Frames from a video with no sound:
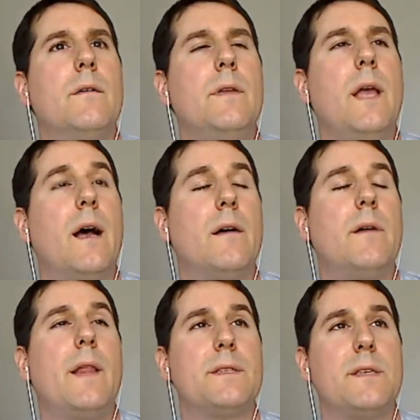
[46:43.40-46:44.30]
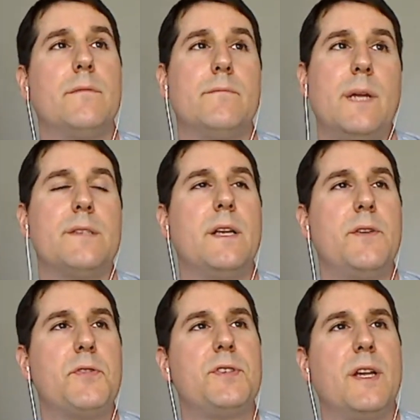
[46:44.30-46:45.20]
Yeah, and that's an
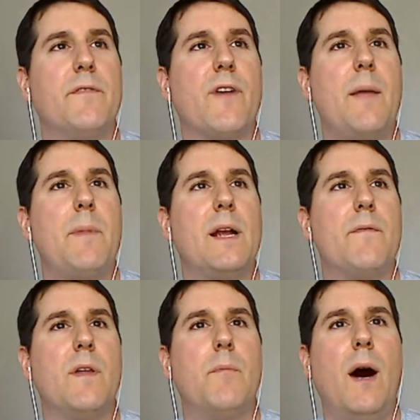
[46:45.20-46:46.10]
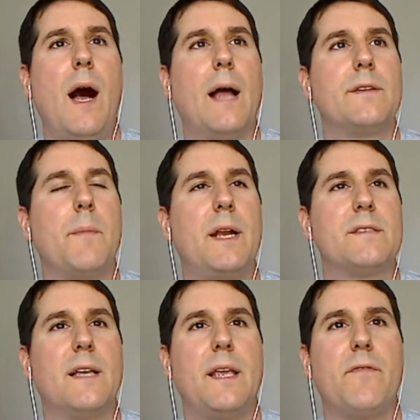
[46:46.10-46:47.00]
interesting framing of the bot. I mean,
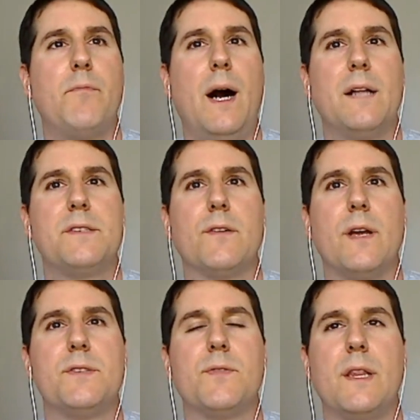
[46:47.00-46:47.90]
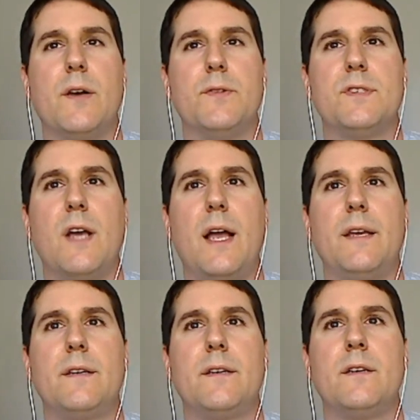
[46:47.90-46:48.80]
it's like if bots are answering those
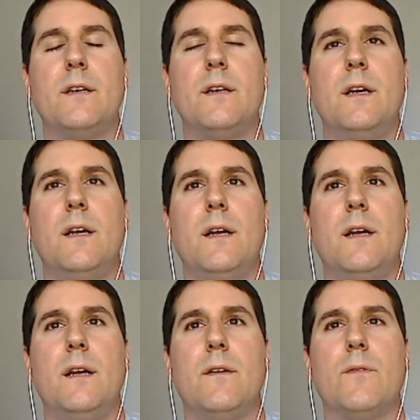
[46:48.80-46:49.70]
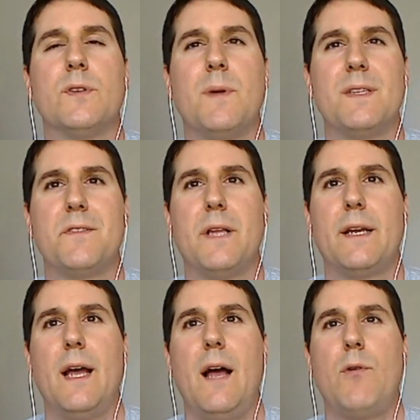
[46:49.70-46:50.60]
psych responses, you're
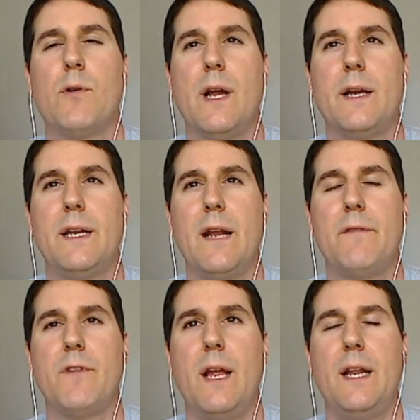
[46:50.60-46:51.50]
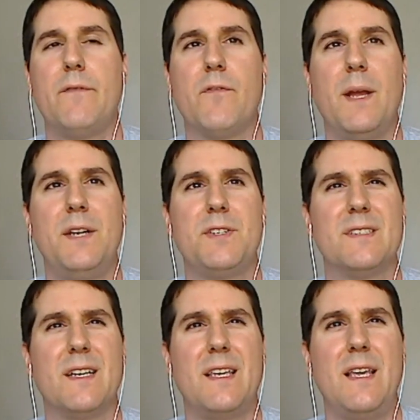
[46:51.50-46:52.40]
like, oh, well, we're not getting any information.
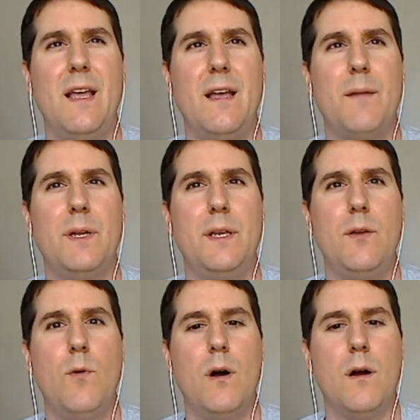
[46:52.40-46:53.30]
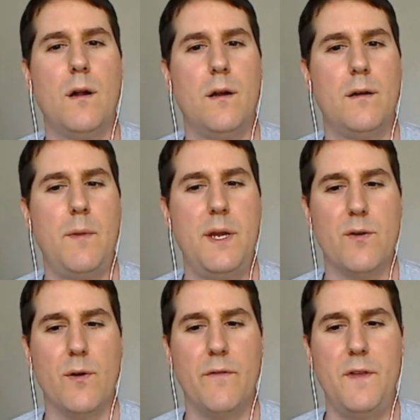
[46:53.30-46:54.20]
It's like, yeah, but you are. I mean,
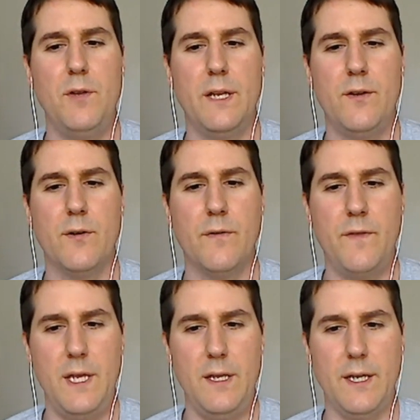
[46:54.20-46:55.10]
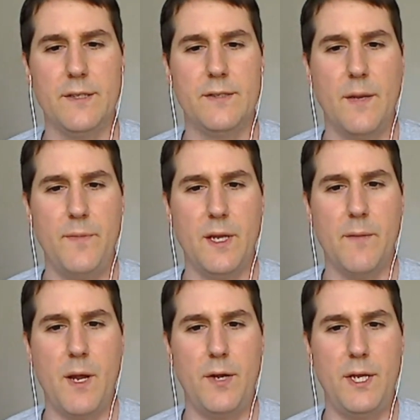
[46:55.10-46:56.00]
you're revealing
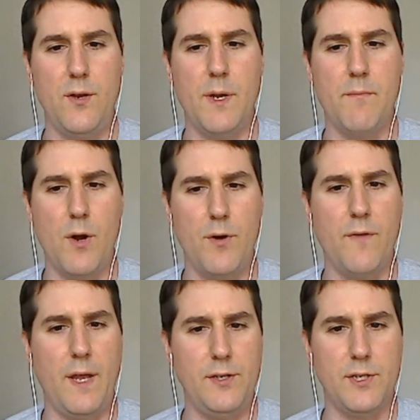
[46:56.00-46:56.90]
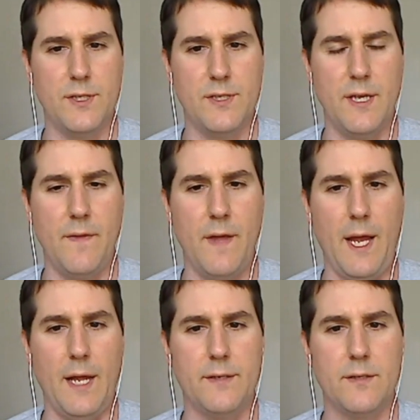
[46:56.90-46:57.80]
something about human motivations in
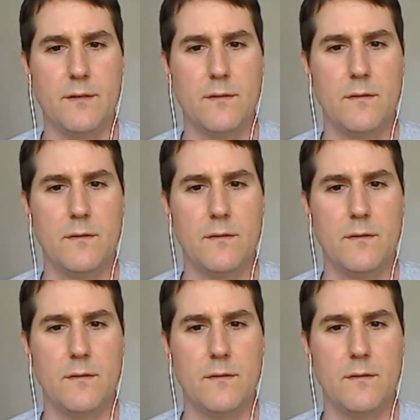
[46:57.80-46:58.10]
that.